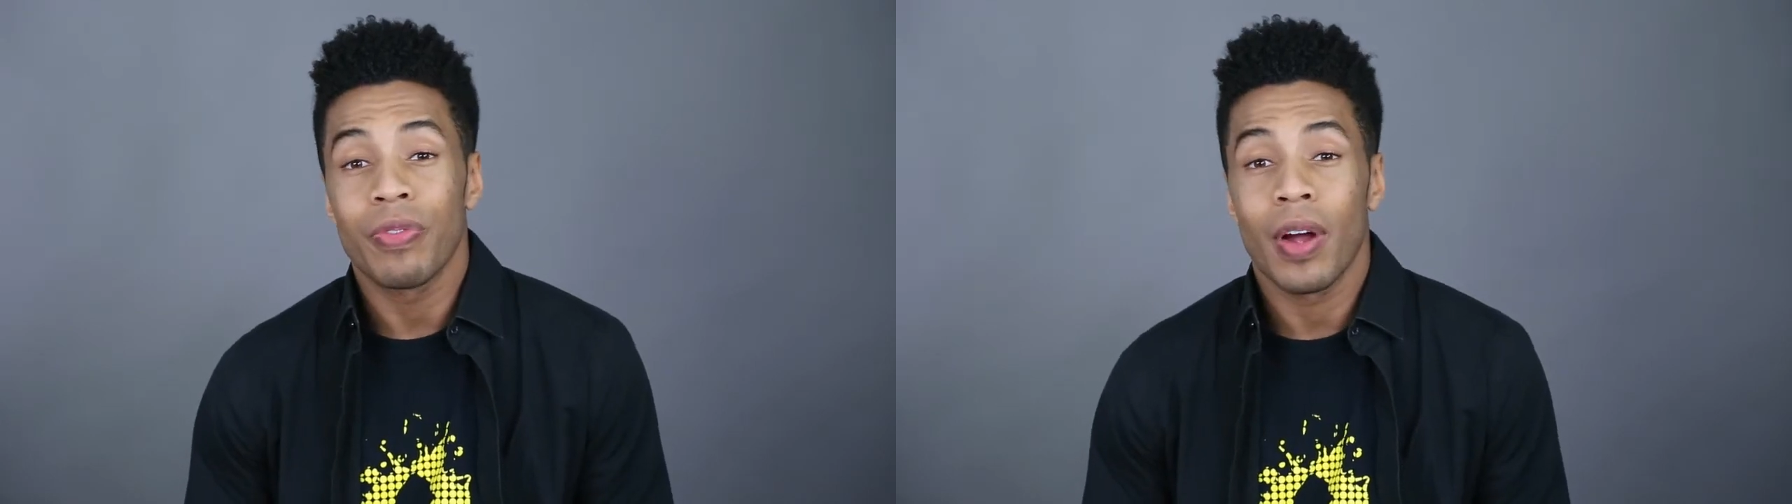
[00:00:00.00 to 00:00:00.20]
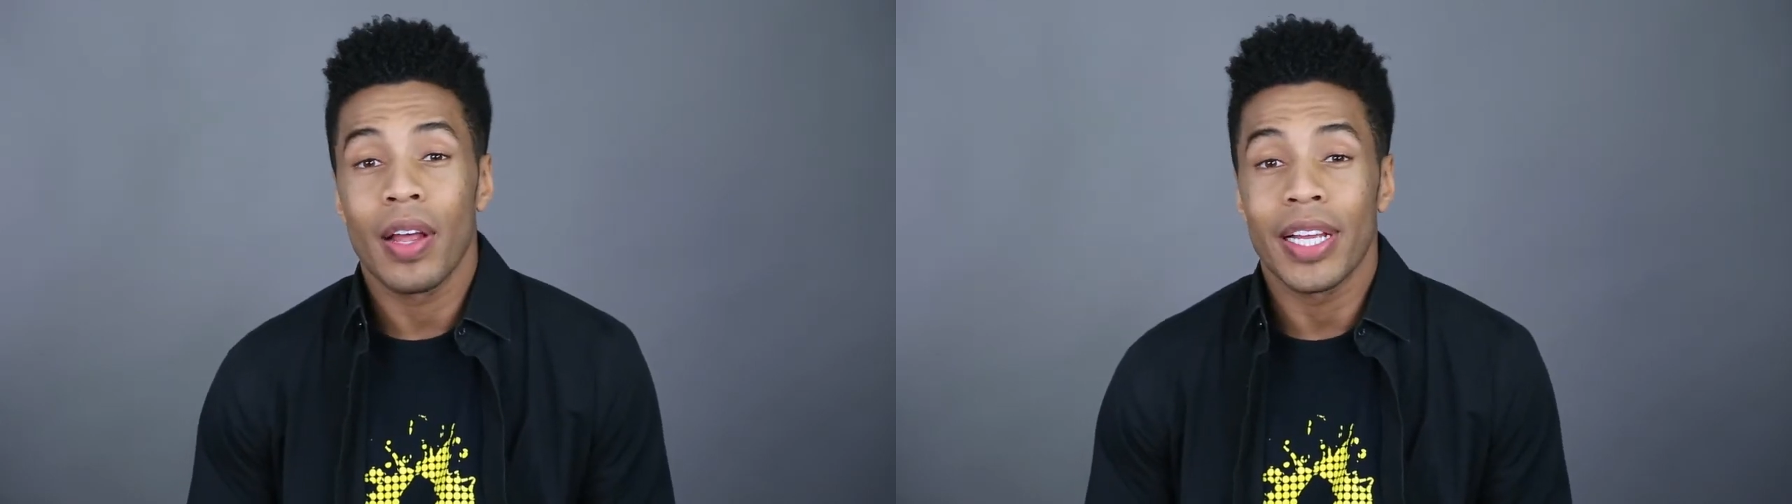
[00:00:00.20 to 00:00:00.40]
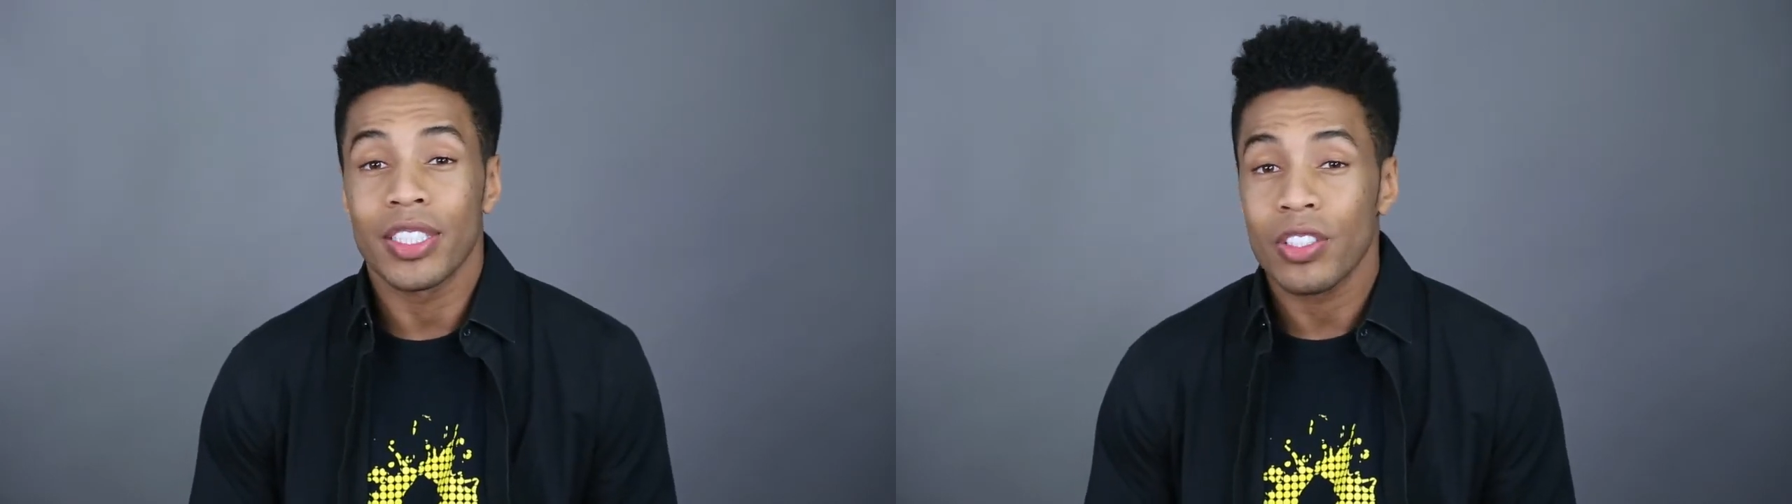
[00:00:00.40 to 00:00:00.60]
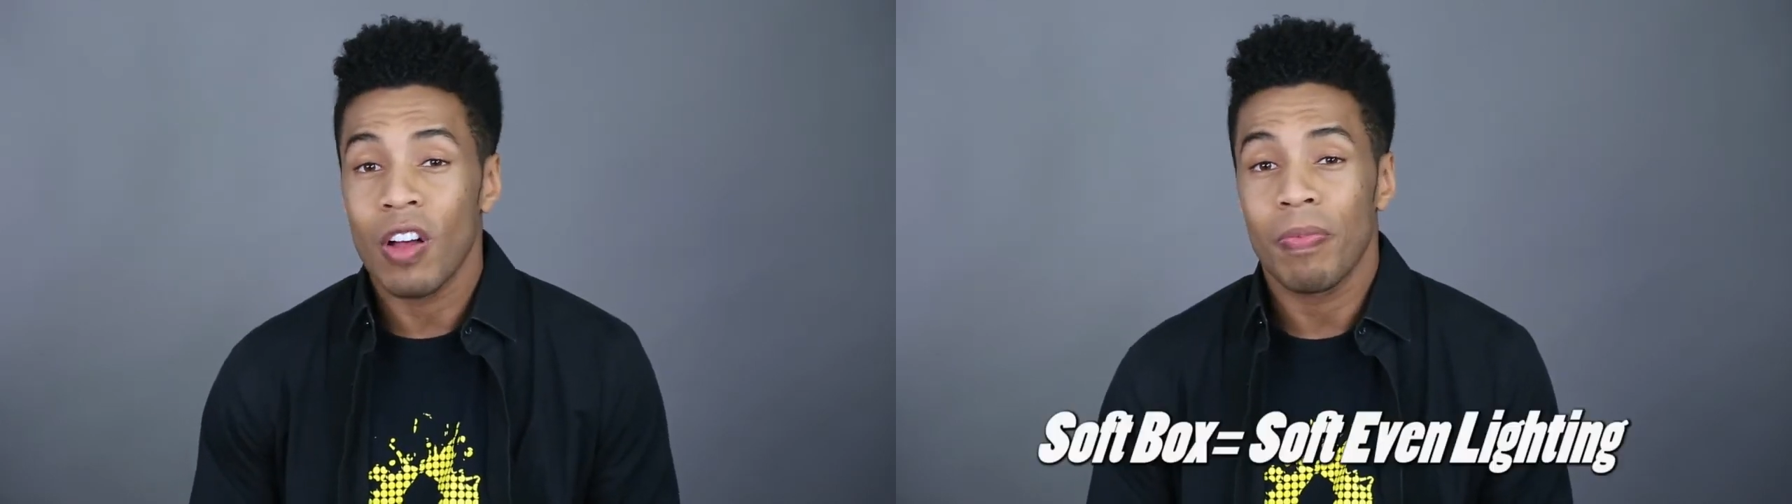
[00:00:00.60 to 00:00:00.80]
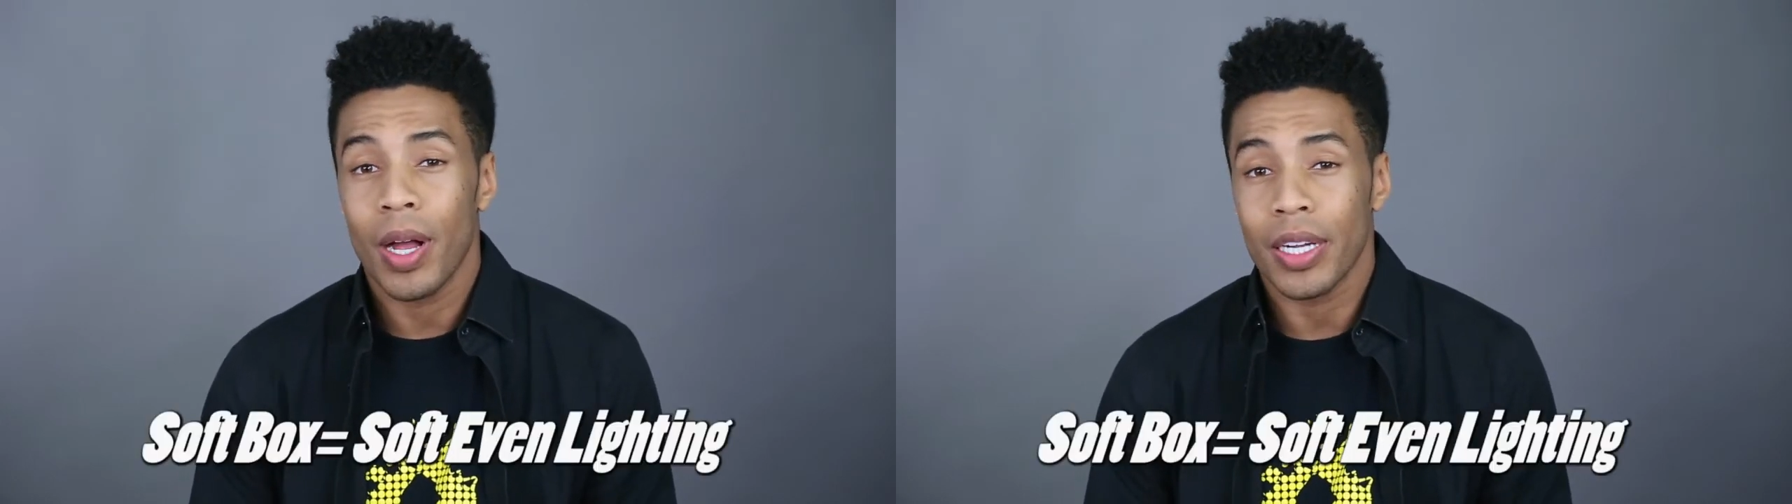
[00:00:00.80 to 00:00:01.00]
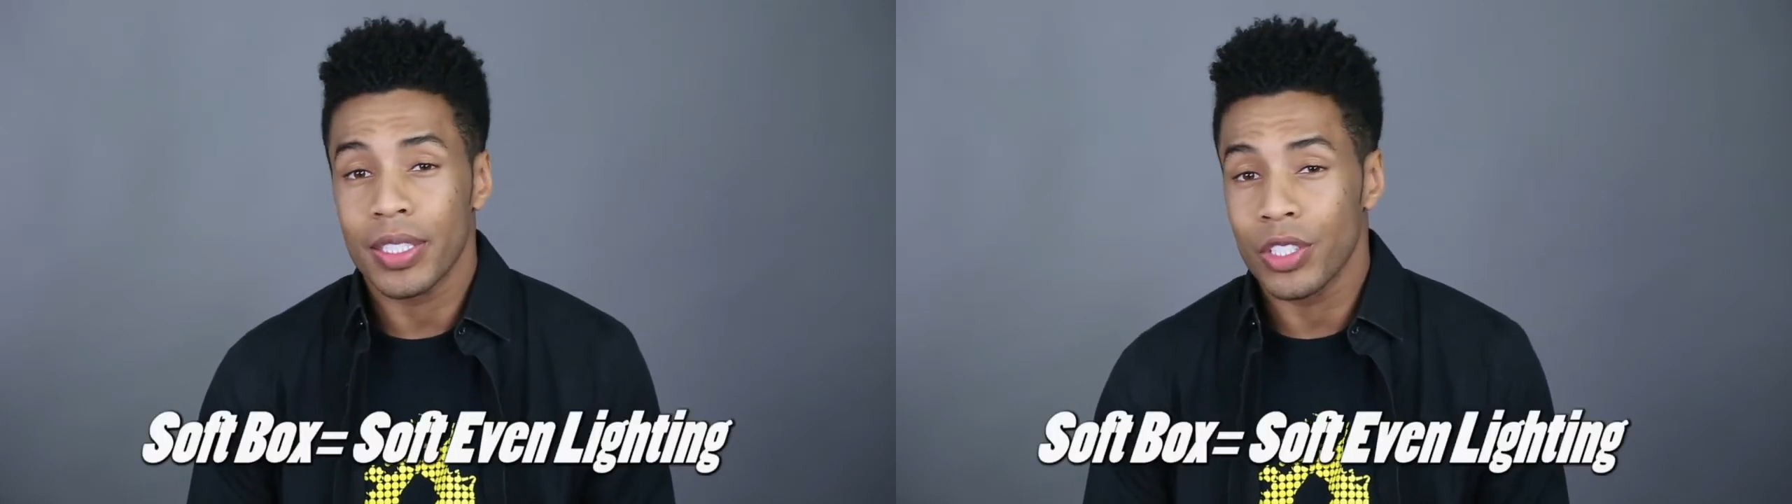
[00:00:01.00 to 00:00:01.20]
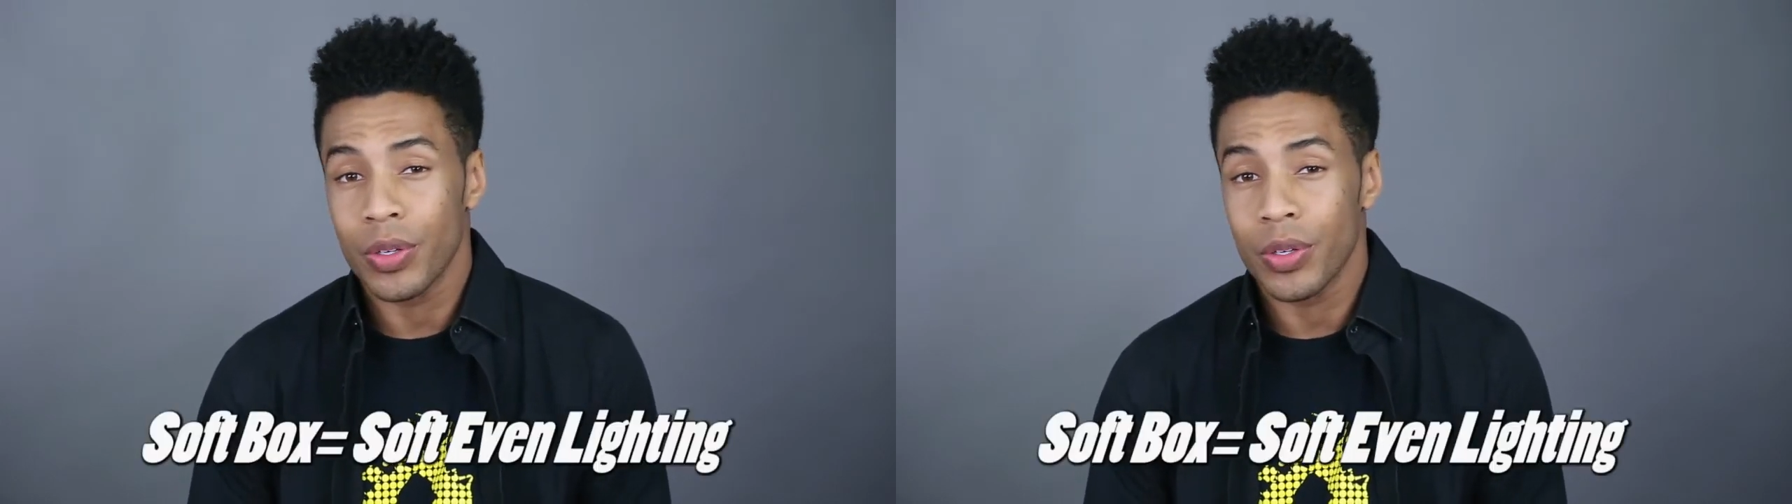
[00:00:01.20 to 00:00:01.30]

find that softboxes